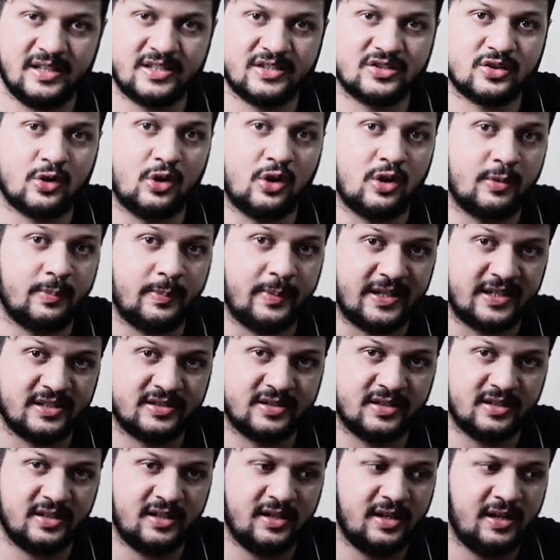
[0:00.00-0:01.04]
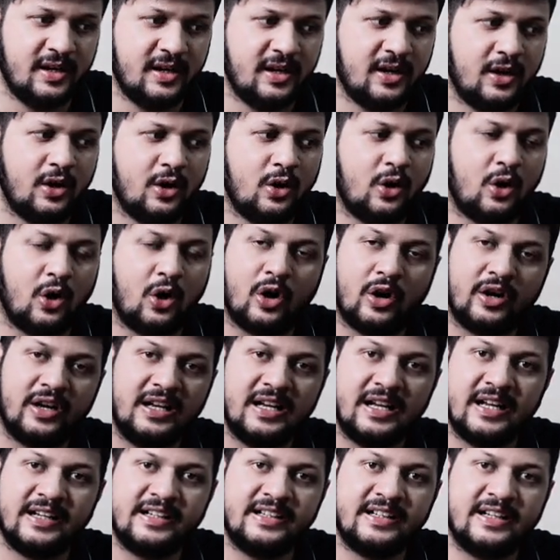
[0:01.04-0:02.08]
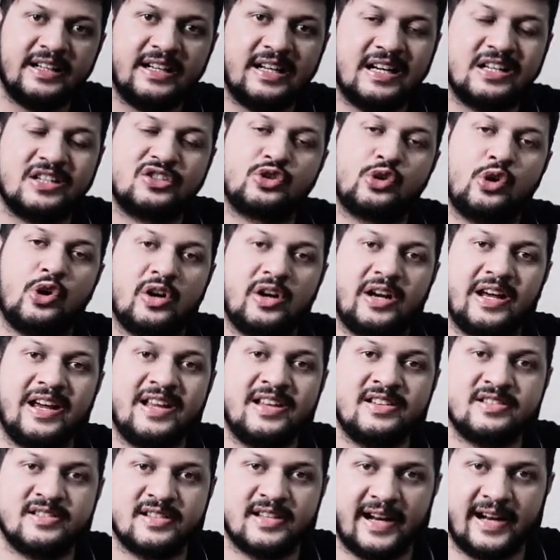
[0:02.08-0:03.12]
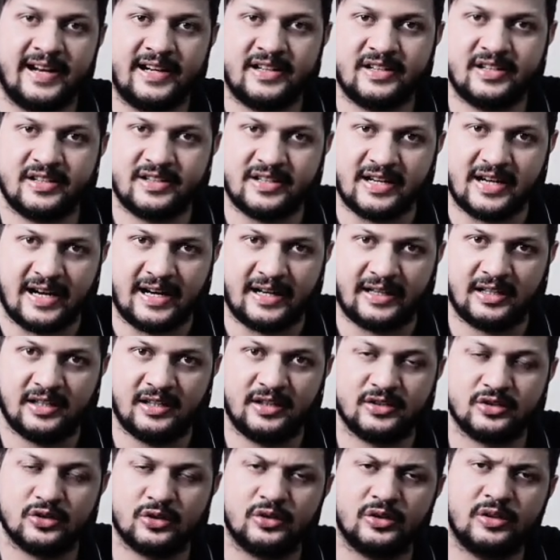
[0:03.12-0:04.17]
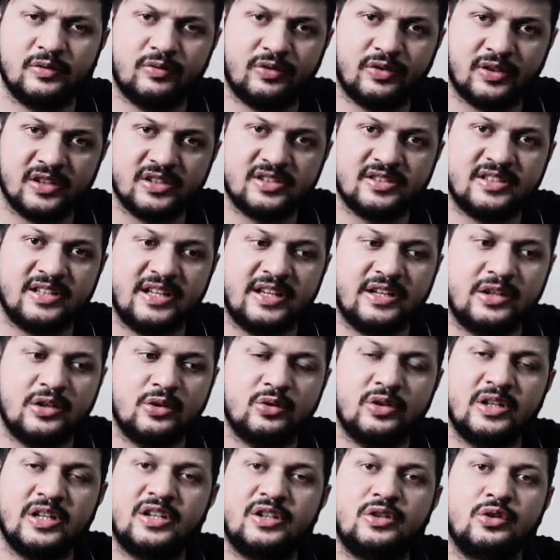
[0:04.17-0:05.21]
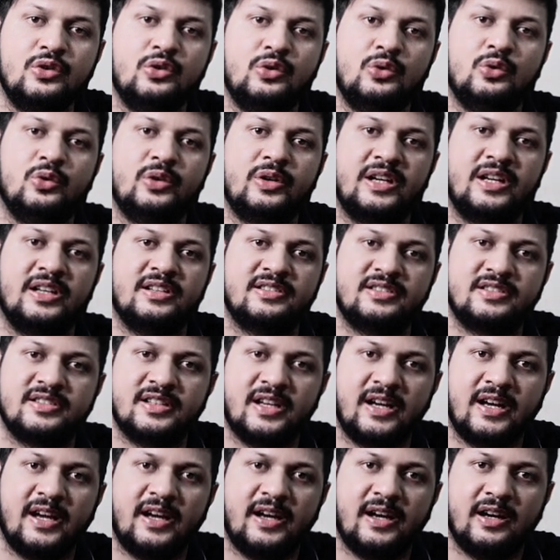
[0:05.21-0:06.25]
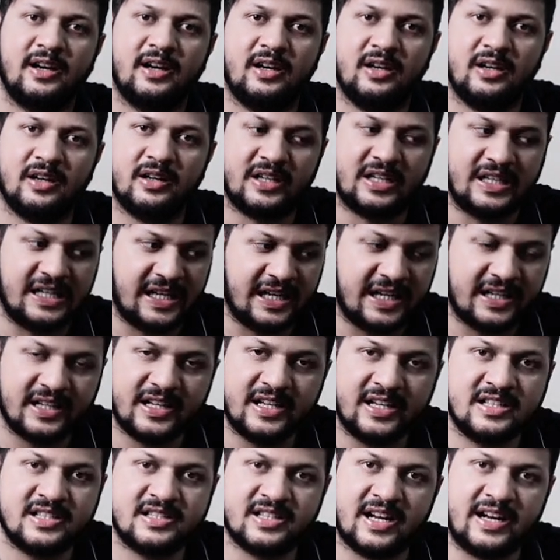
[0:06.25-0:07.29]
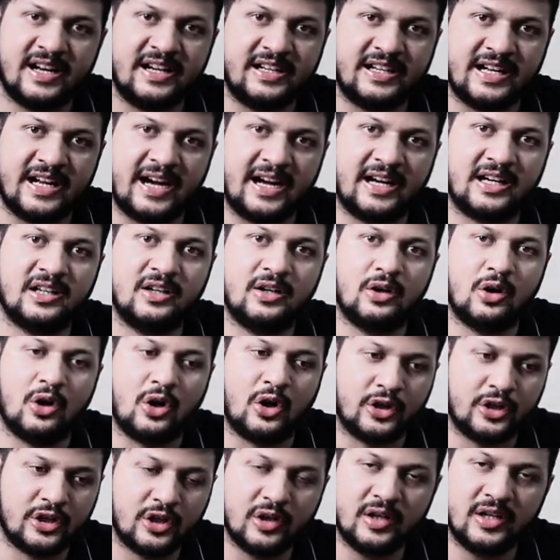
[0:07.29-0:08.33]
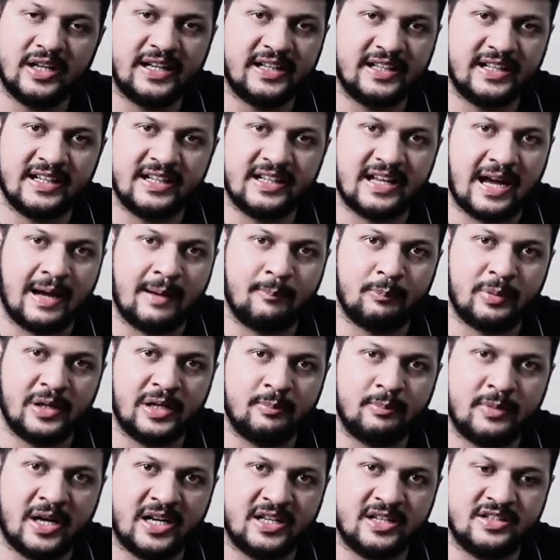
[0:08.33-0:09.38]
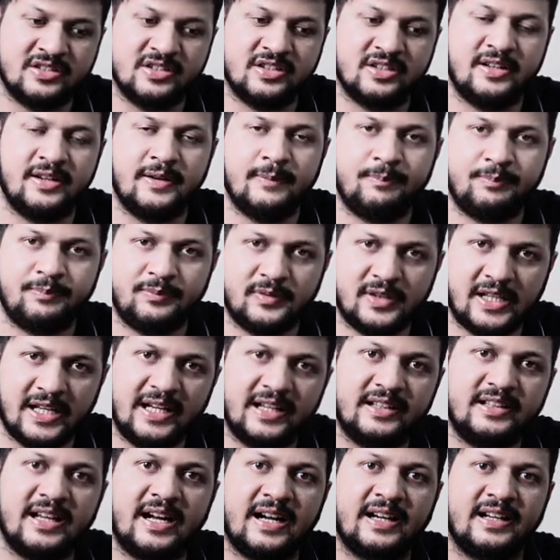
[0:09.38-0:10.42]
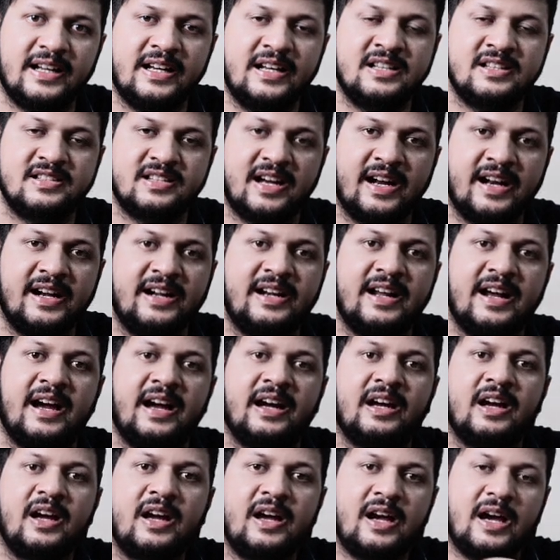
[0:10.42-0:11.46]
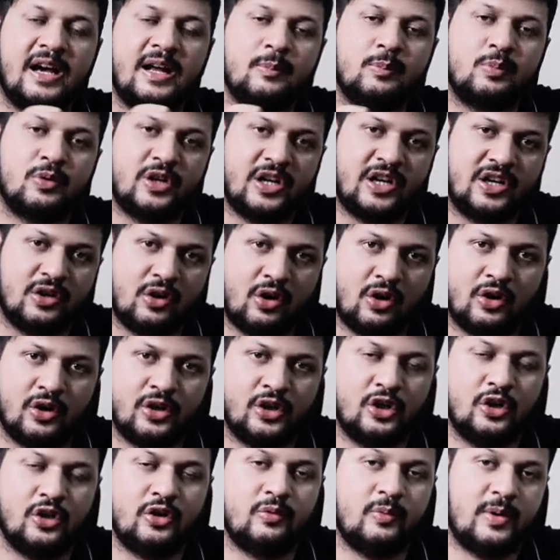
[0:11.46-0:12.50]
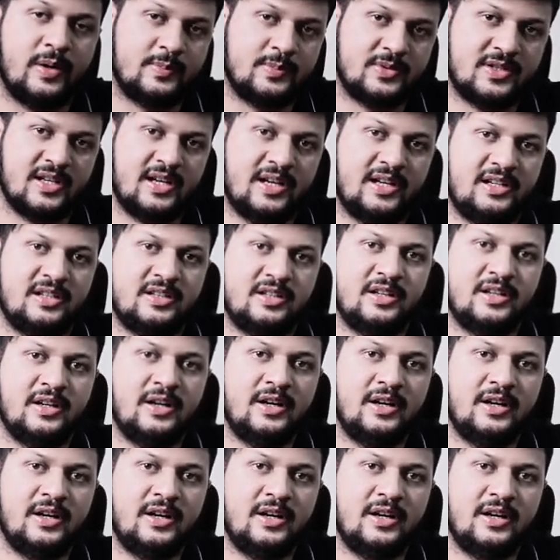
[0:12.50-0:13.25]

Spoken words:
it's called Pixel. On LinkedIn, it's called Insight tag. So the first thing you need to do is create an Insight tag on your LinkedIn campaign manager. Take that Insight tag and put it on your website.